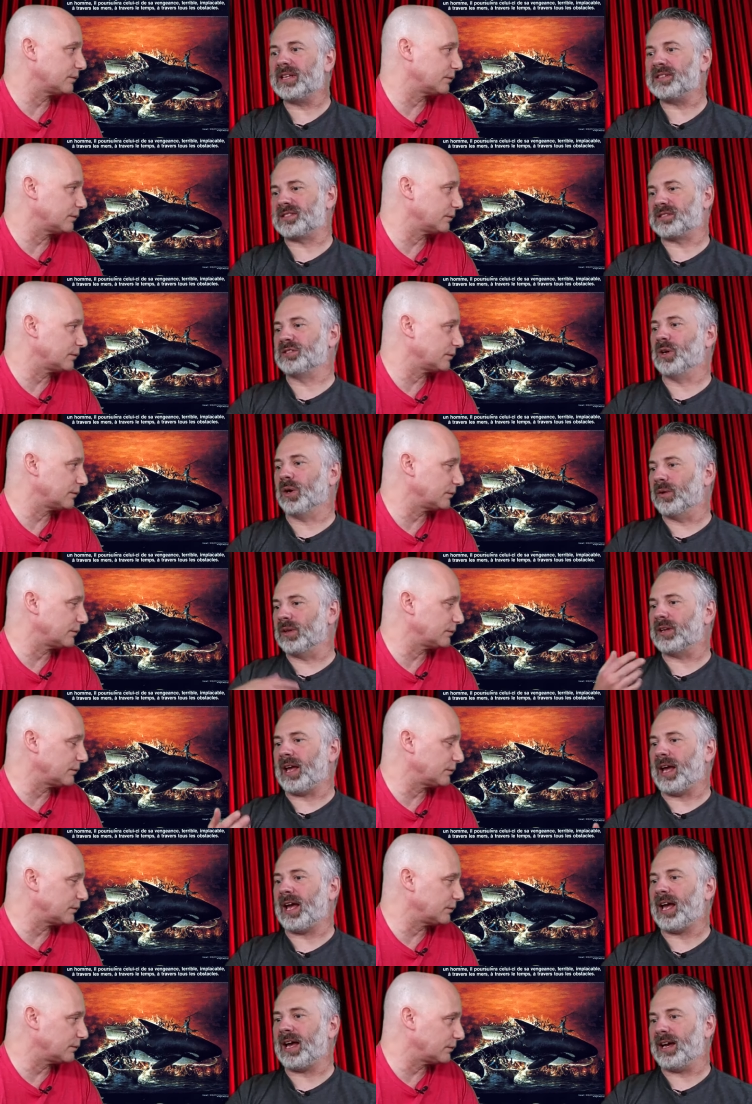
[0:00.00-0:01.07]
Speaker 1: at least Nolan
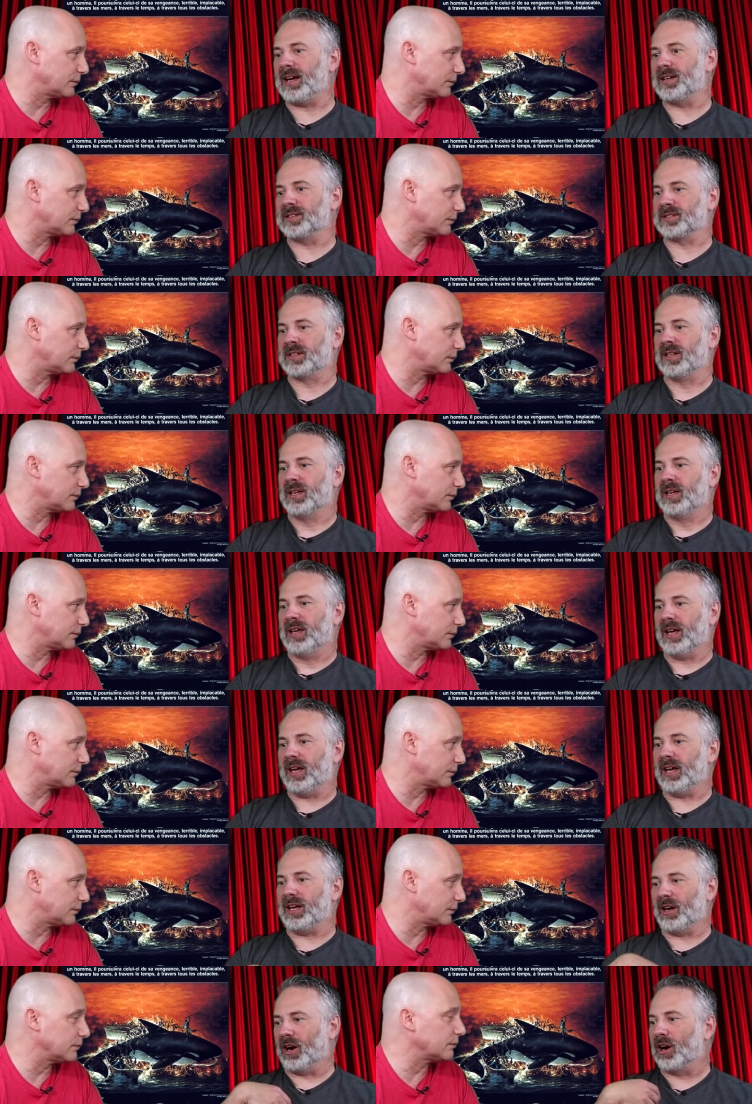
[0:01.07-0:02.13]
has
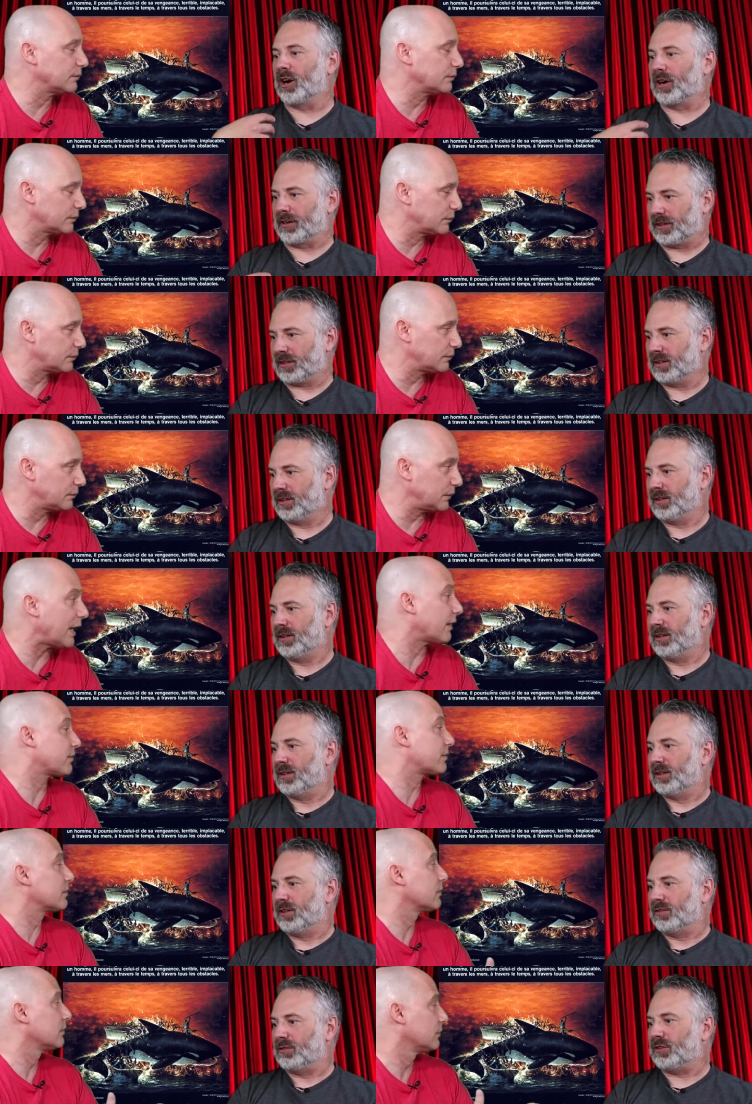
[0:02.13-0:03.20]
a arc.
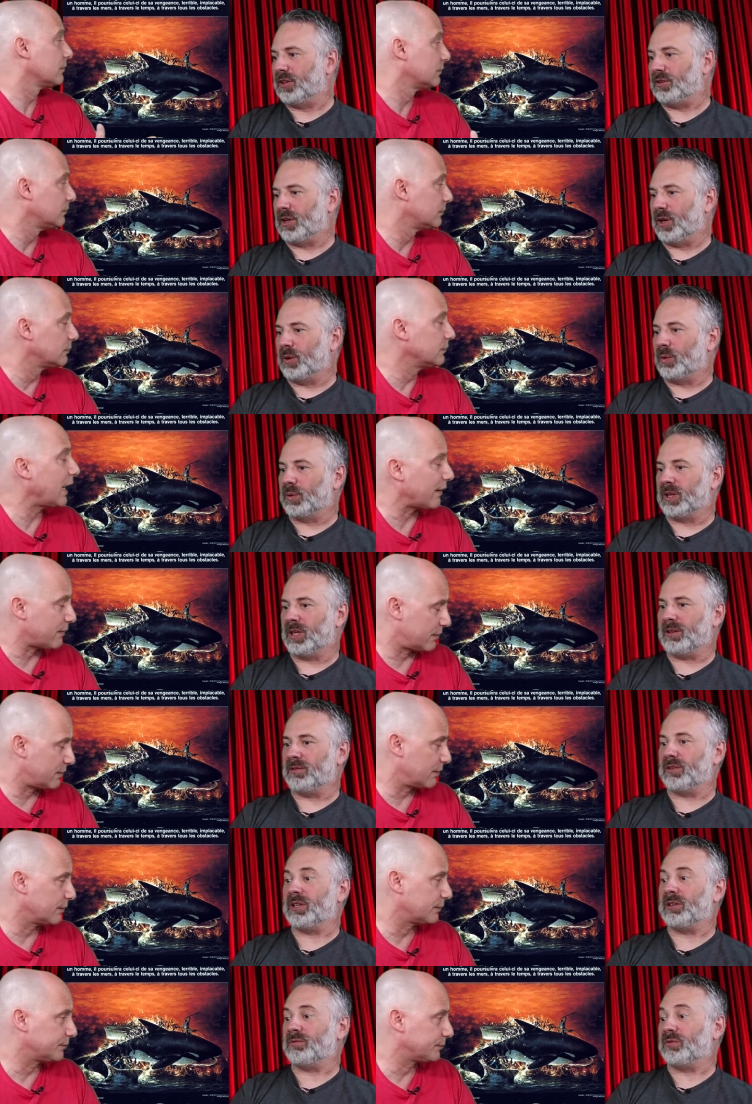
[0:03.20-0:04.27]
Yes. You know, yes. he
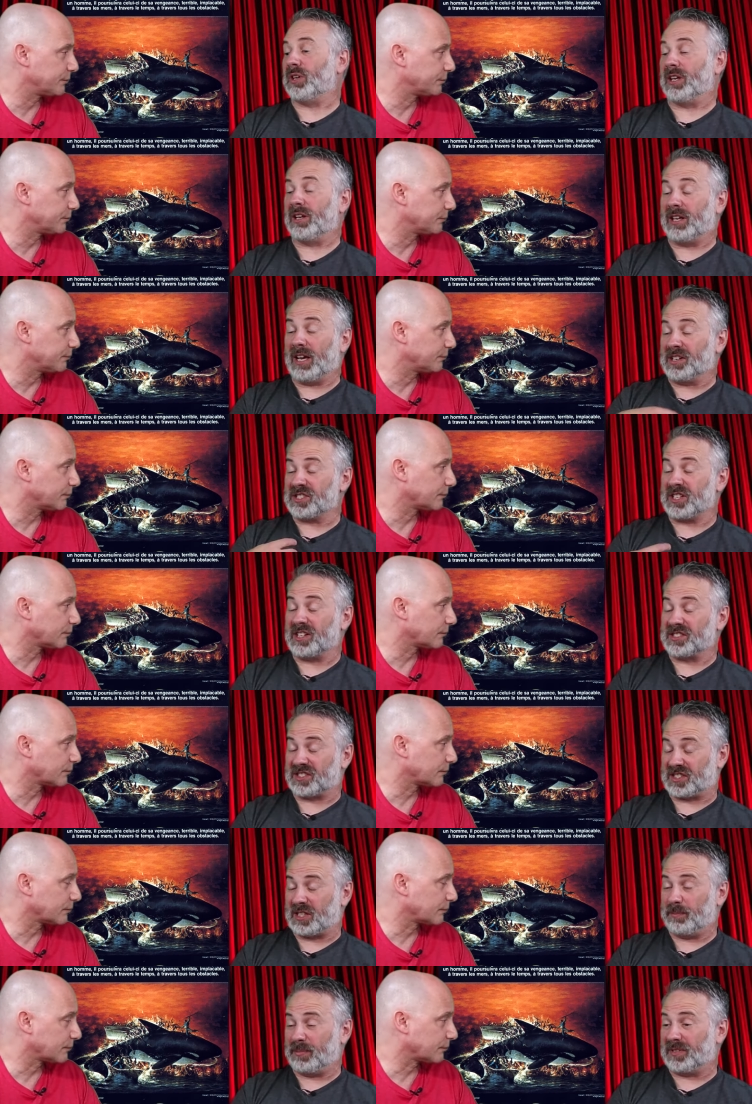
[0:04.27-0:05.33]
he and he actually
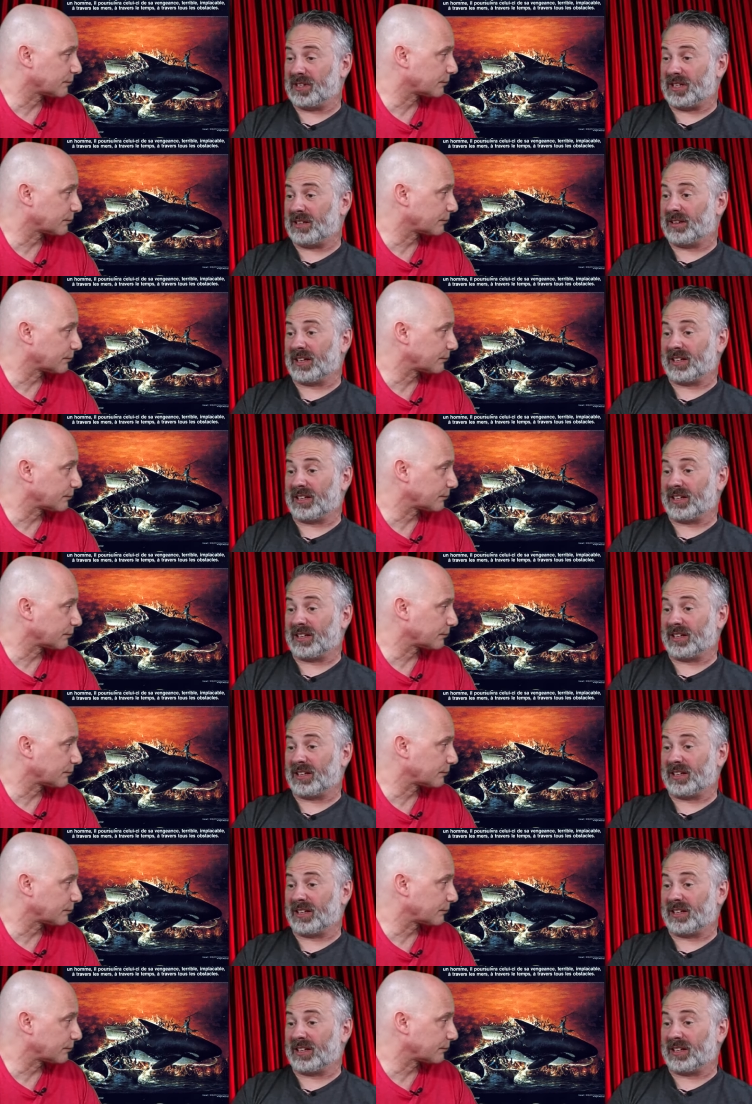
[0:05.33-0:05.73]
has sympathy.